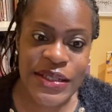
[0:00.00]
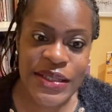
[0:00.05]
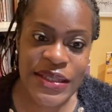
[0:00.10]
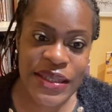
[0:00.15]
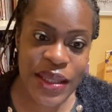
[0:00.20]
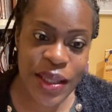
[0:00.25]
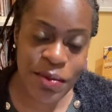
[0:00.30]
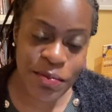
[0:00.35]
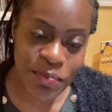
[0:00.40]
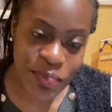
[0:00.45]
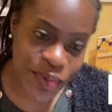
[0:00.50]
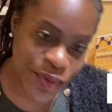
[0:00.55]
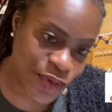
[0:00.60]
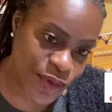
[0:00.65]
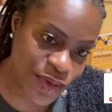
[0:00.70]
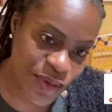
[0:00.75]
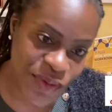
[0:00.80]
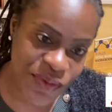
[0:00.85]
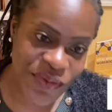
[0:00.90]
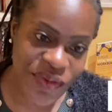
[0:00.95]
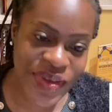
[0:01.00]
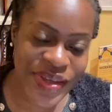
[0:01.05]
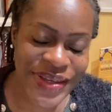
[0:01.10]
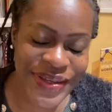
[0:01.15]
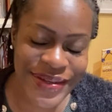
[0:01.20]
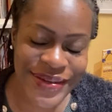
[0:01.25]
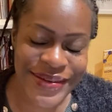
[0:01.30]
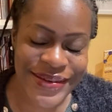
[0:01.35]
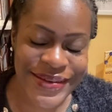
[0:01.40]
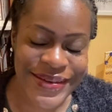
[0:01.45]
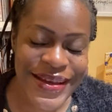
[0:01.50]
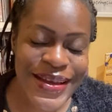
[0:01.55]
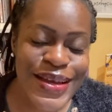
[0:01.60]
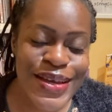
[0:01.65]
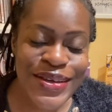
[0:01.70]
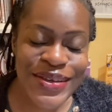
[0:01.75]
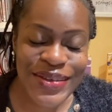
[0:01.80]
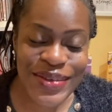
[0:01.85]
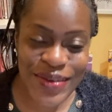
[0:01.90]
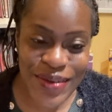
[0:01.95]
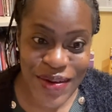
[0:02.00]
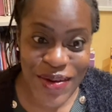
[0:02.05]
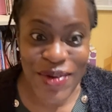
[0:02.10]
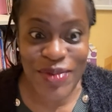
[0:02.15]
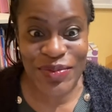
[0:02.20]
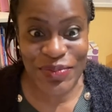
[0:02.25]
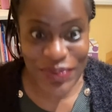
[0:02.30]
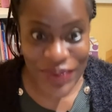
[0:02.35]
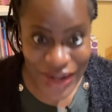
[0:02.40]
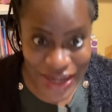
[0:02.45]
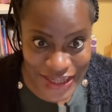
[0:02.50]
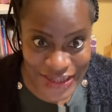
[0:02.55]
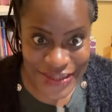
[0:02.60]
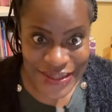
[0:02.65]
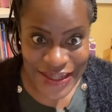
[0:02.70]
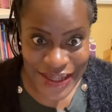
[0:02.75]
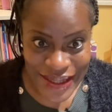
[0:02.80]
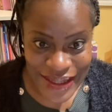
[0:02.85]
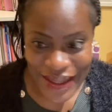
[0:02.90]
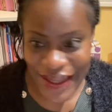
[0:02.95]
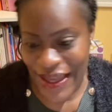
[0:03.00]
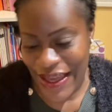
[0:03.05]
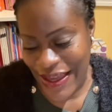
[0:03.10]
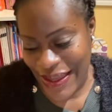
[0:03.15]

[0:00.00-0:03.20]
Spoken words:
to improve your writing.